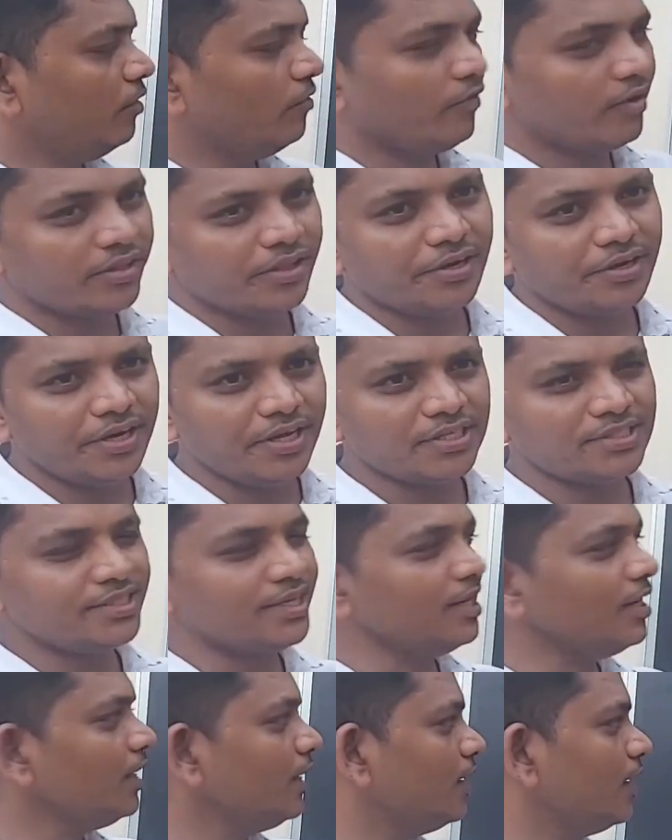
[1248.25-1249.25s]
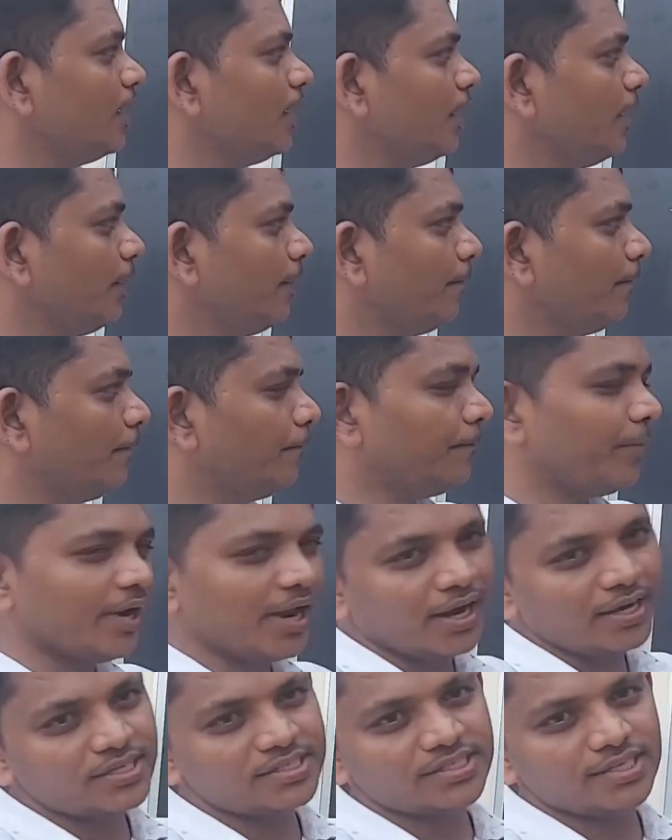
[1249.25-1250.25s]
Whether it is in
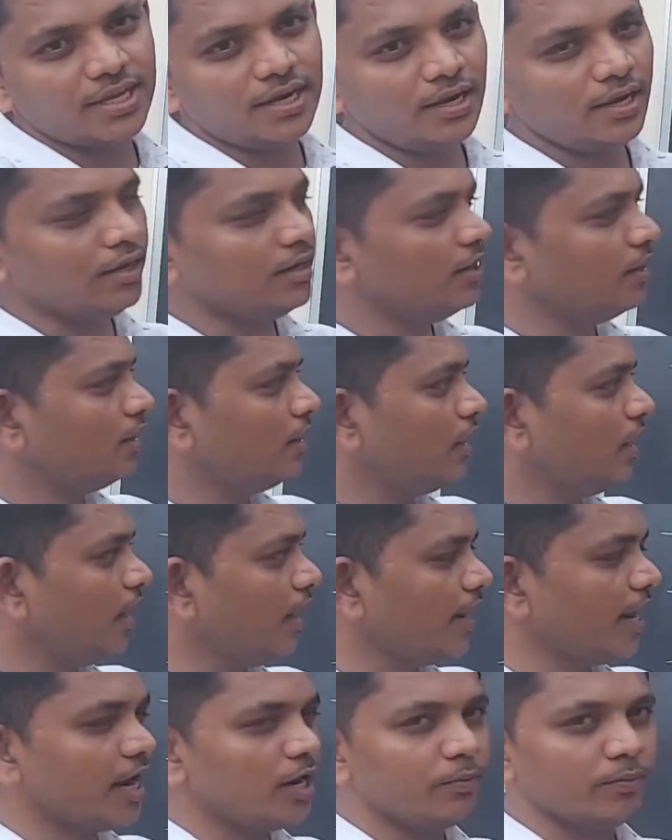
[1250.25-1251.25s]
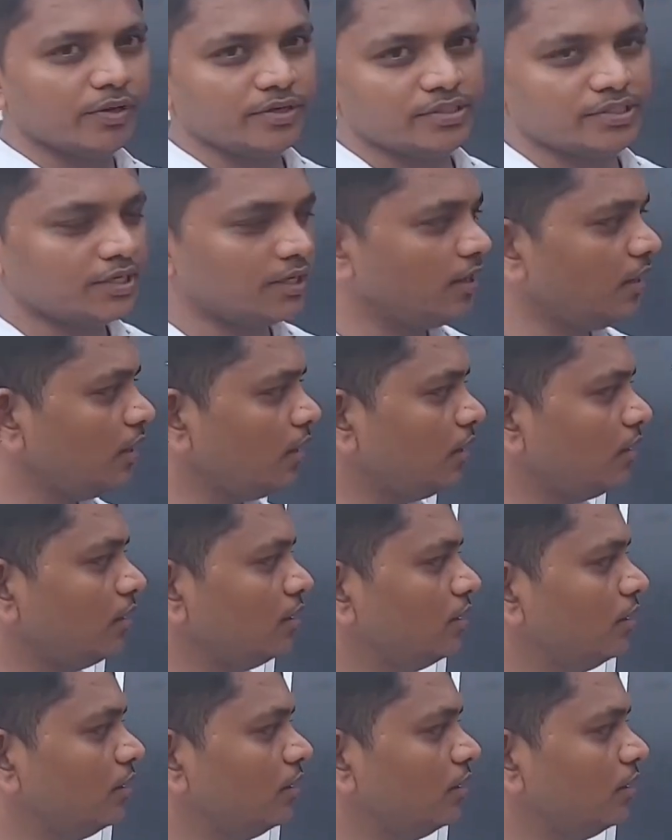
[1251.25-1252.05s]
plant cell or animal cell,